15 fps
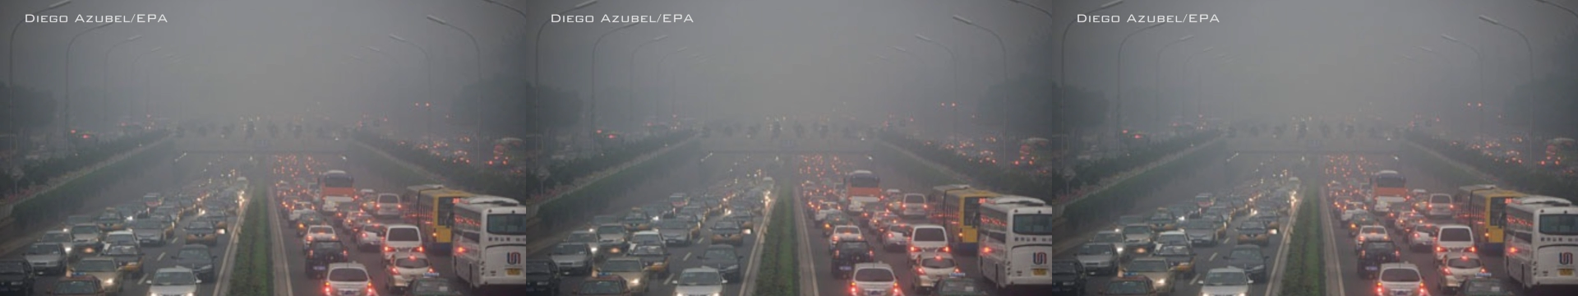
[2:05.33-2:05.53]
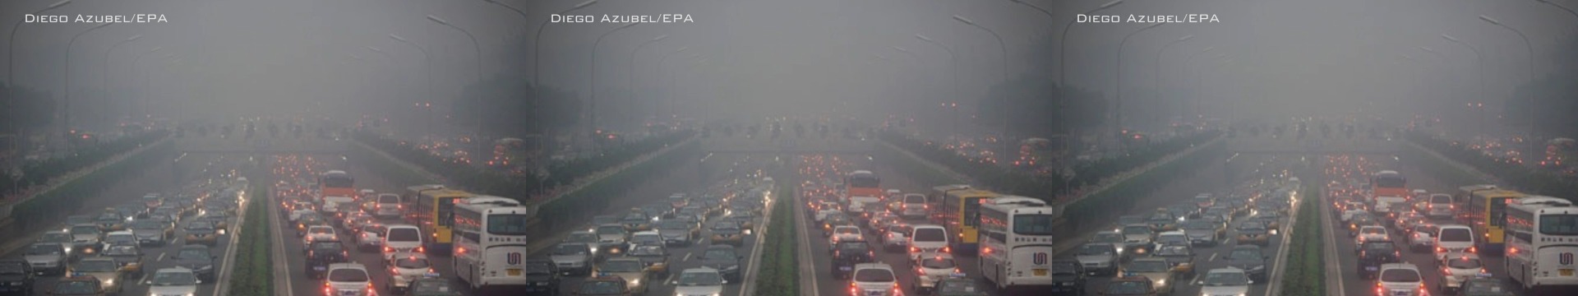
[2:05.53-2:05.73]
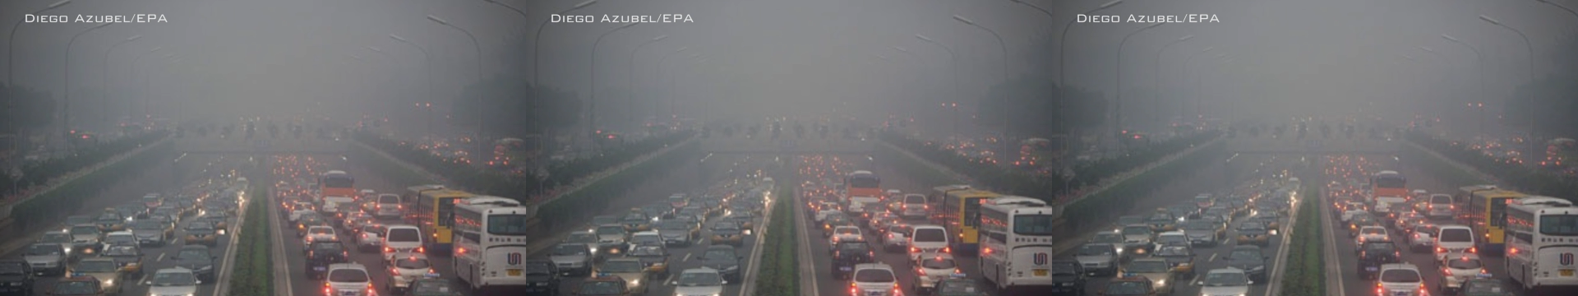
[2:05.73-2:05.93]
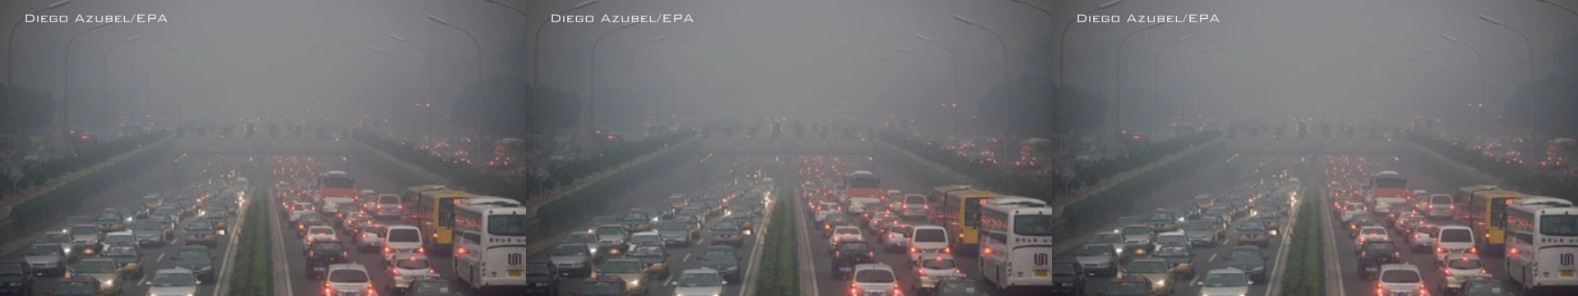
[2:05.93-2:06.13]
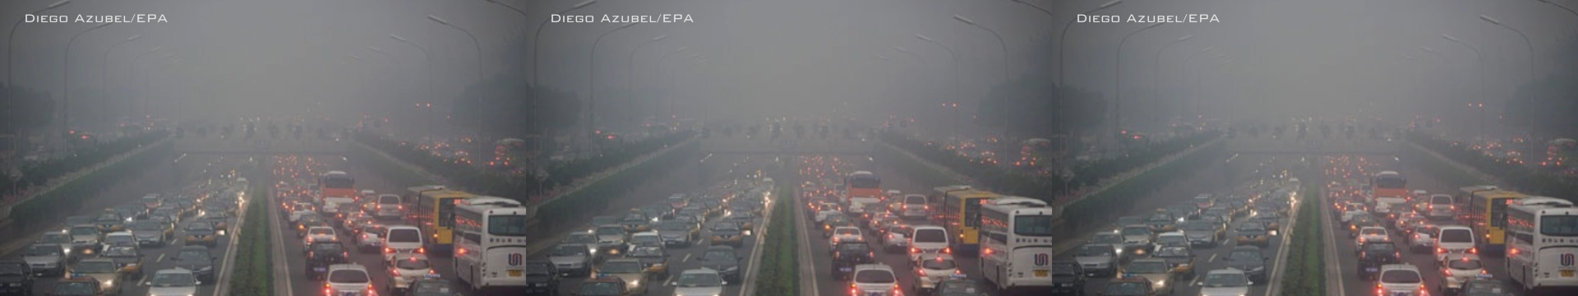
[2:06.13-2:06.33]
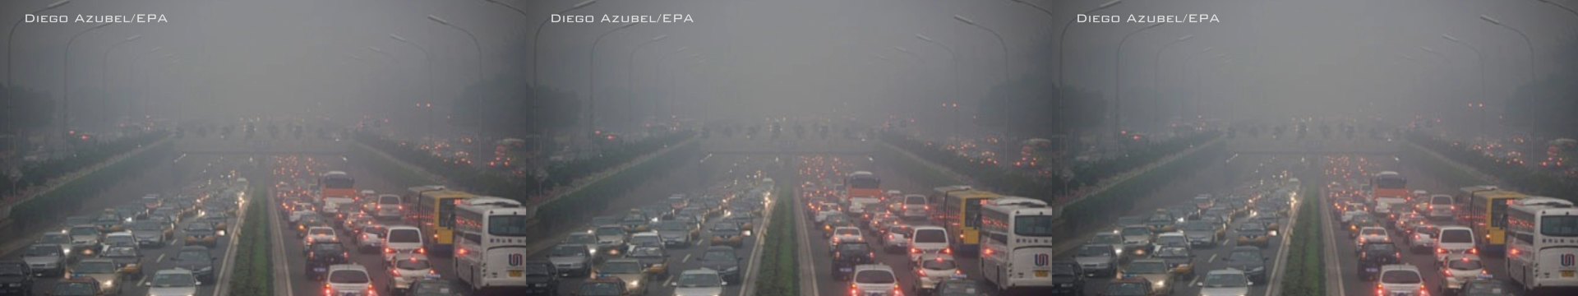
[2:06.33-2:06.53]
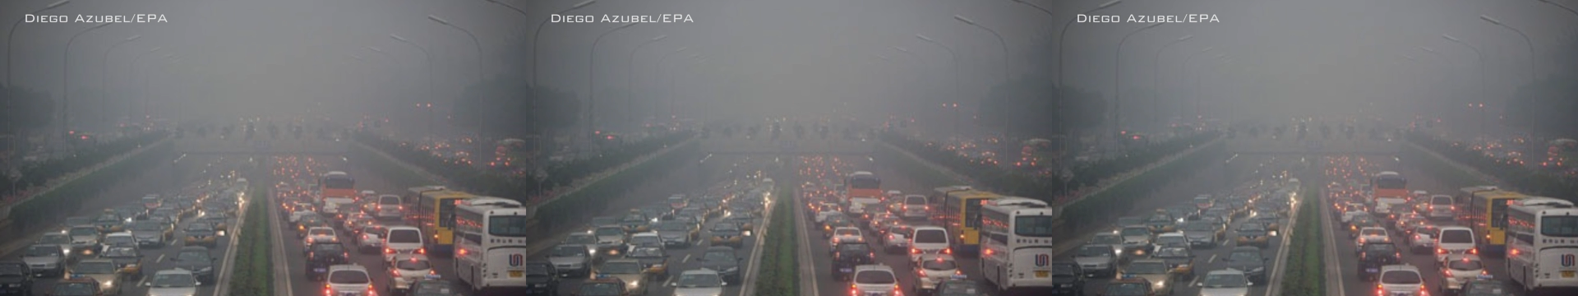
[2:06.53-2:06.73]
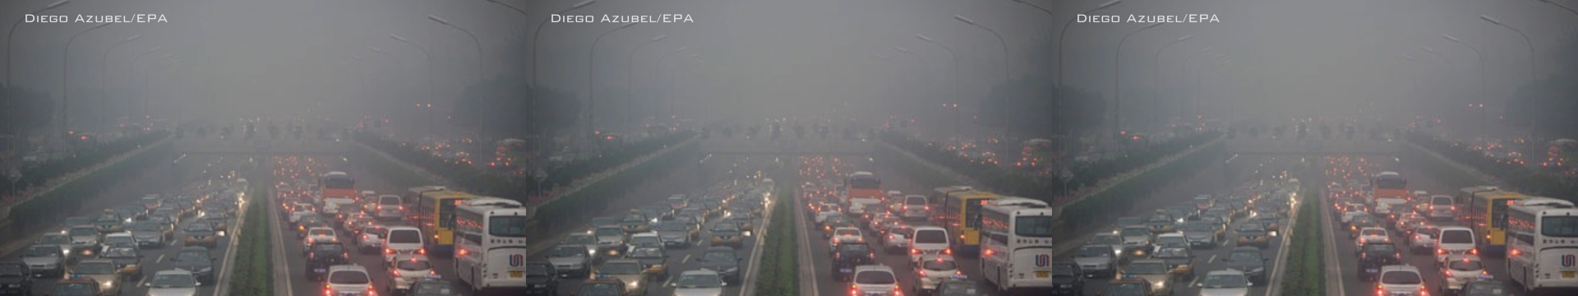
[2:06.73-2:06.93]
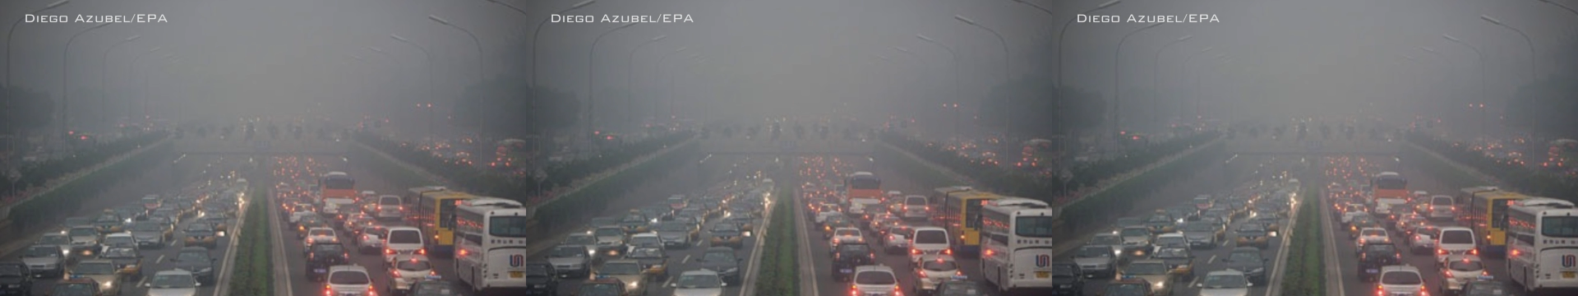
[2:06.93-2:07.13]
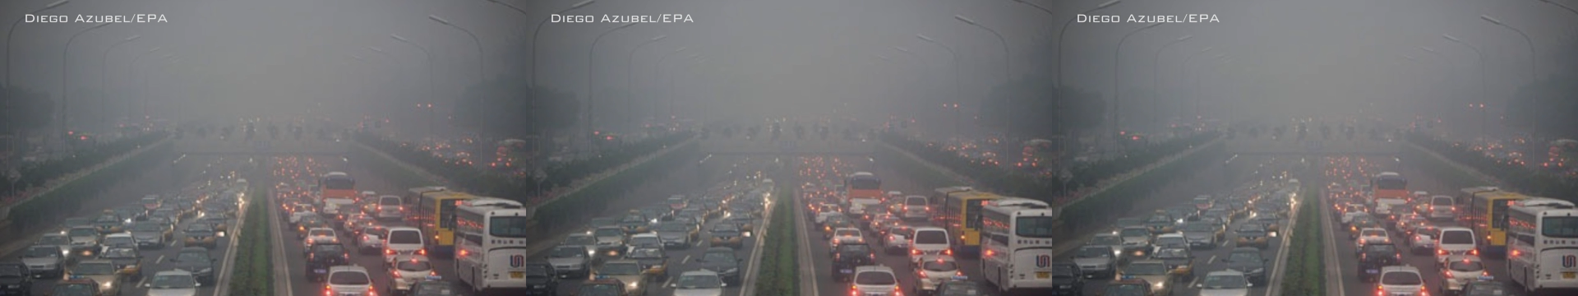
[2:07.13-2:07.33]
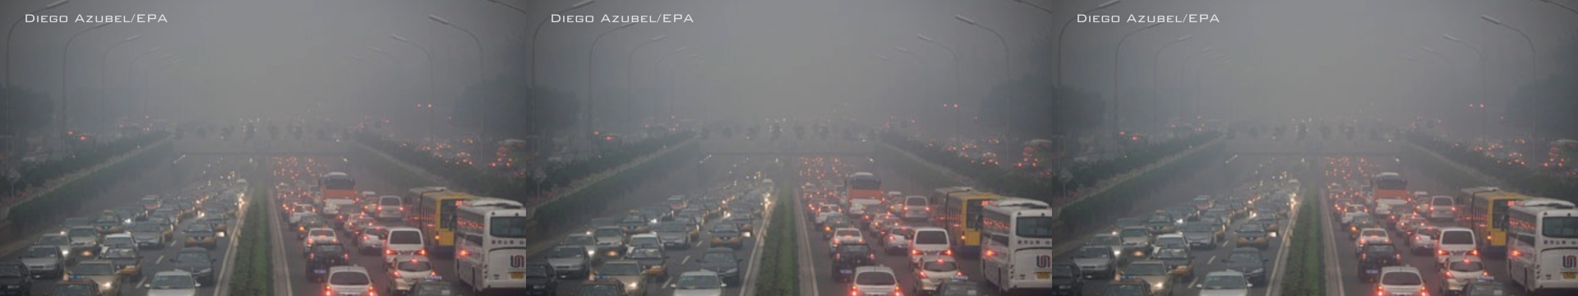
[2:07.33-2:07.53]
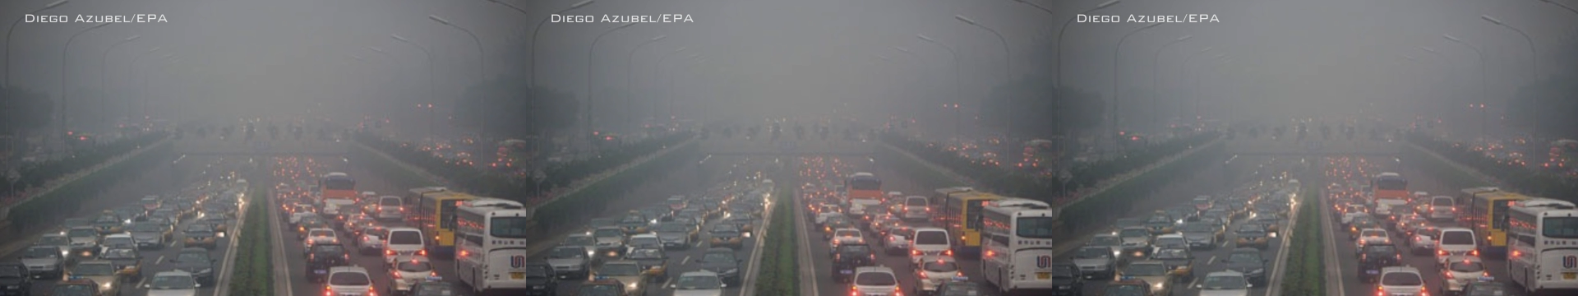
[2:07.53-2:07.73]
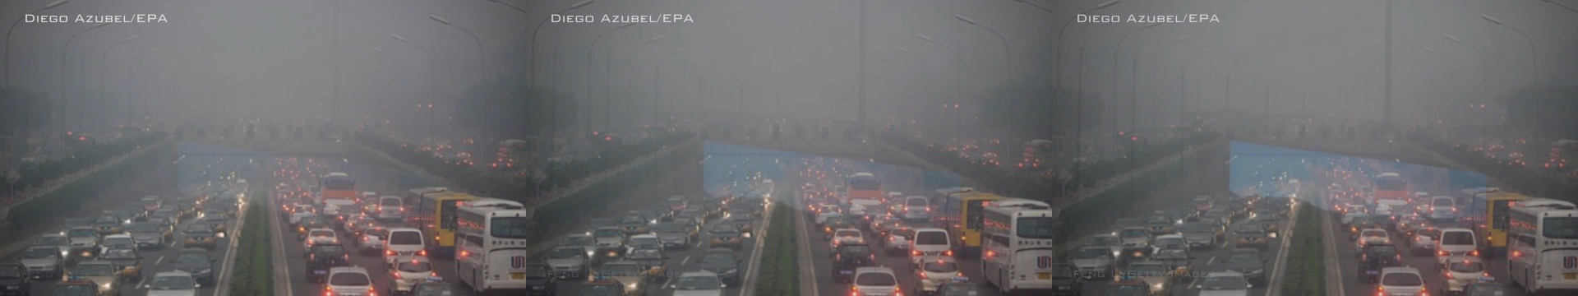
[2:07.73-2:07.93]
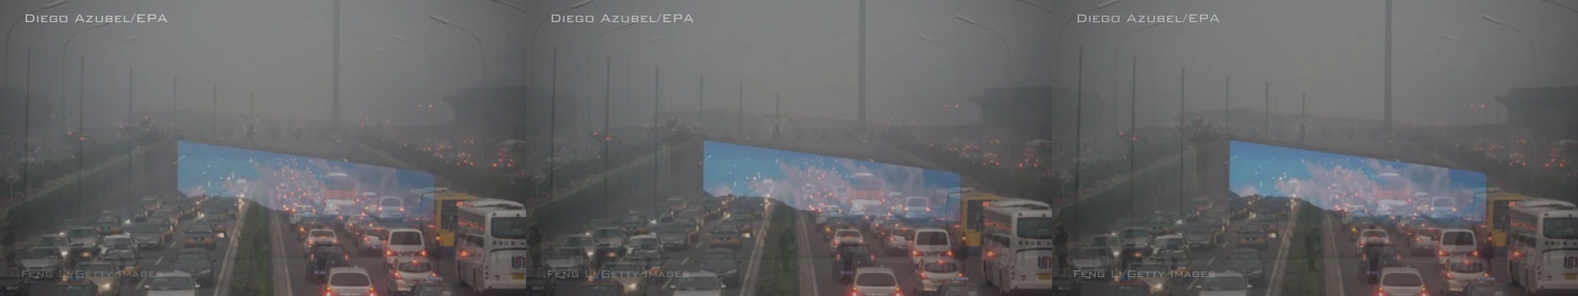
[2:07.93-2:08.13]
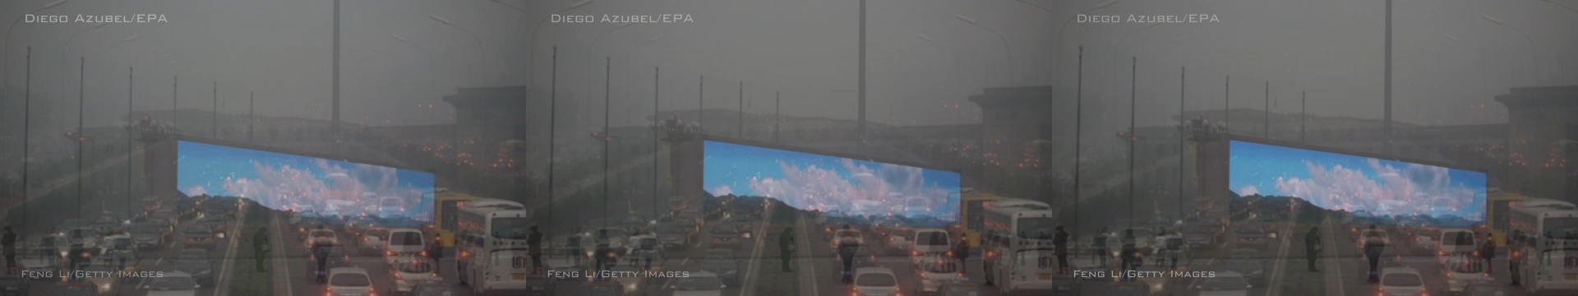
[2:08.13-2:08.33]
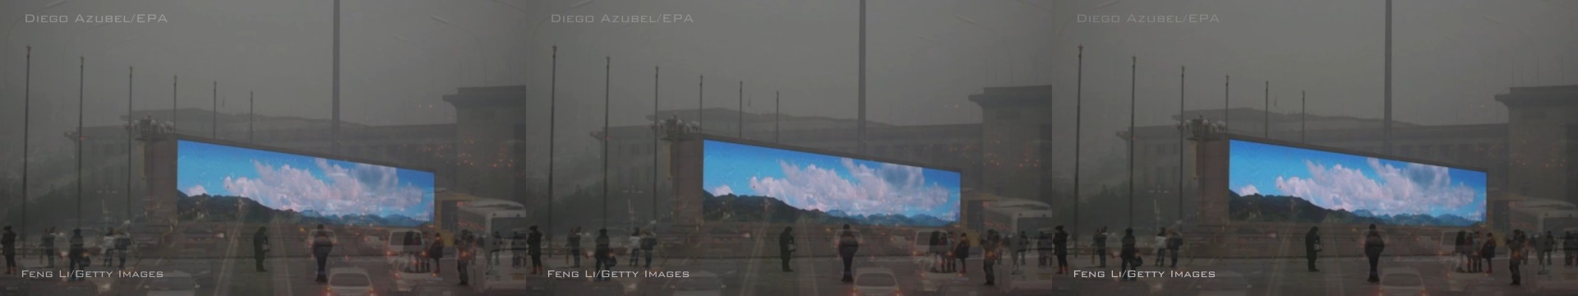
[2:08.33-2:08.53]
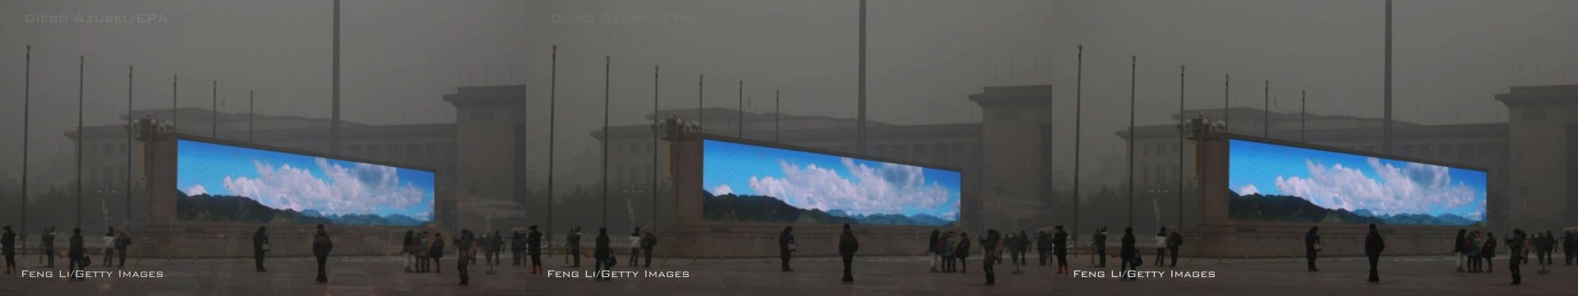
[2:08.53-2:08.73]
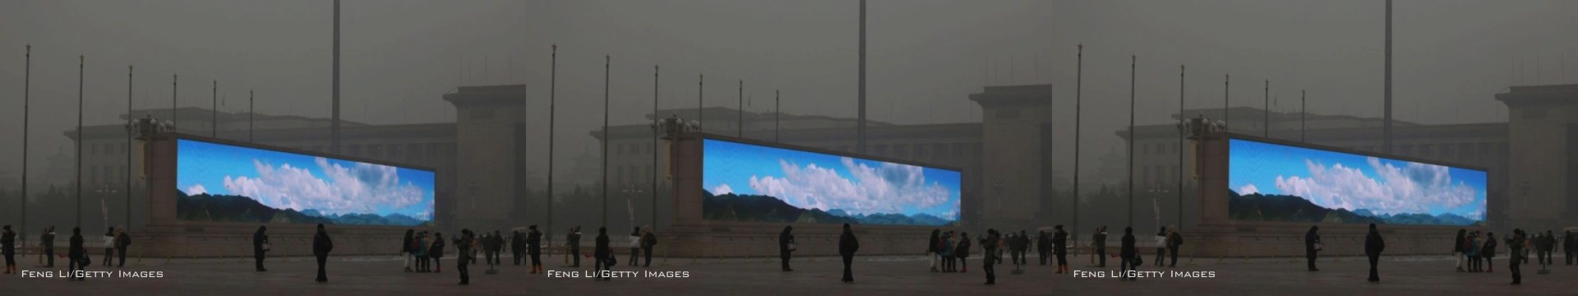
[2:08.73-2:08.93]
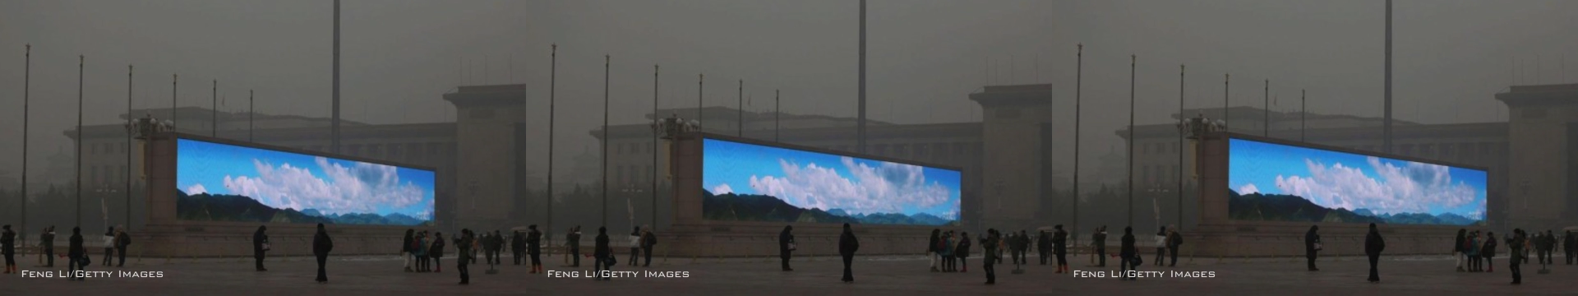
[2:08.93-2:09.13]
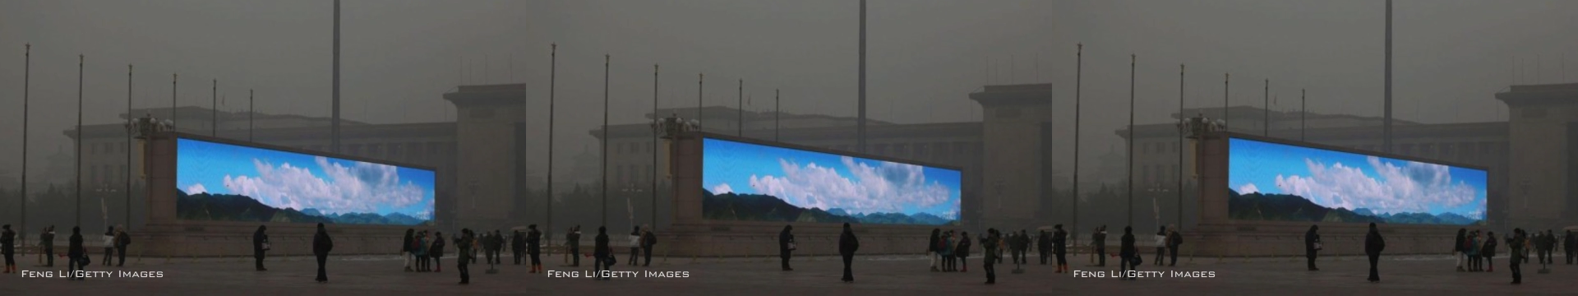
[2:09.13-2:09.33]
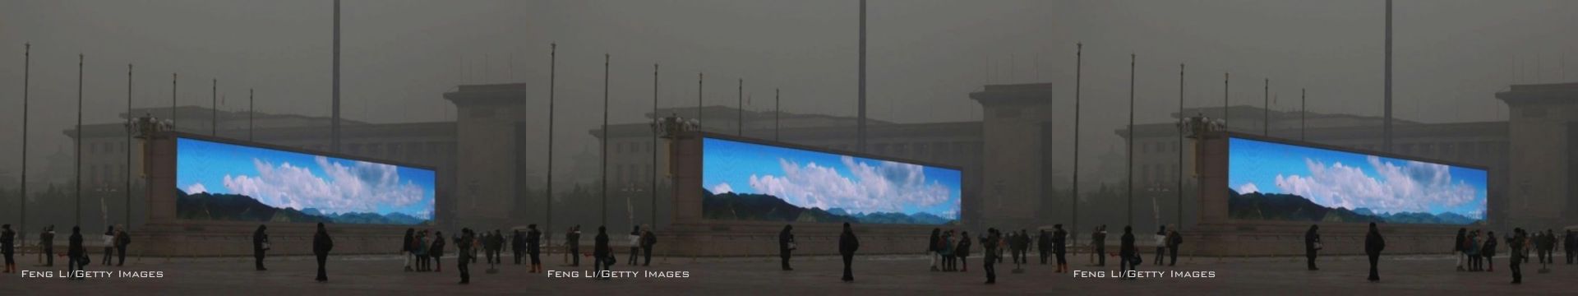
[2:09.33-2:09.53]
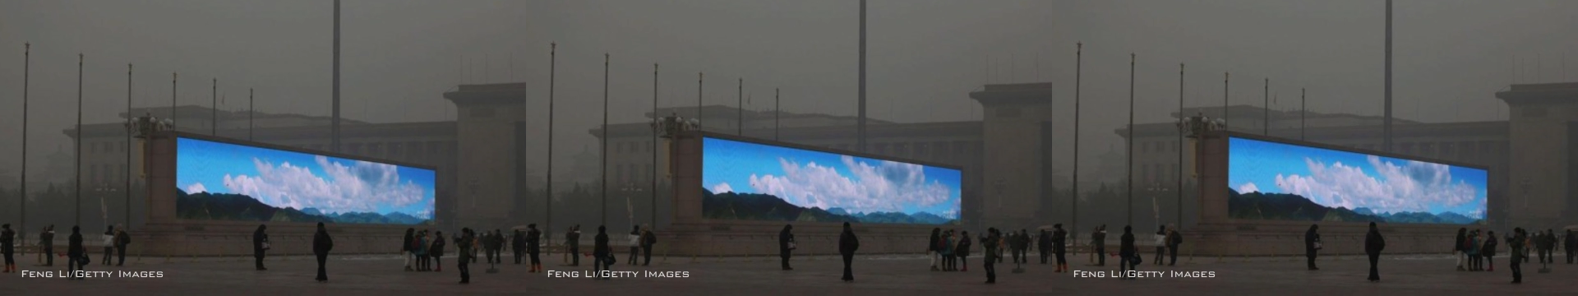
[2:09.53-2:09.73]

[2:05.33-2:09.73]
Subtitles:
No face is visible, so there are no lips to read.